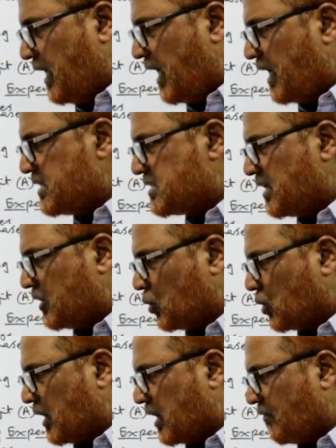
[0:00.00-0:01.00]
A is the
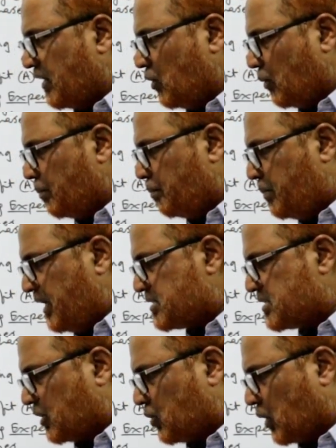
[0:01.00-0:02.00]
total revenue, B
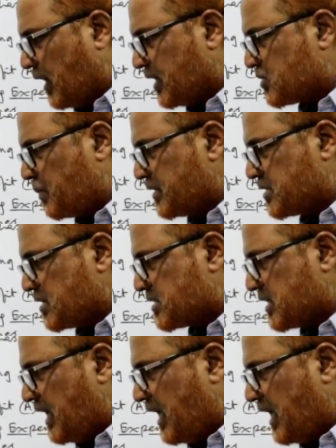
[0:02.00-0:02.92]
is the total expenses.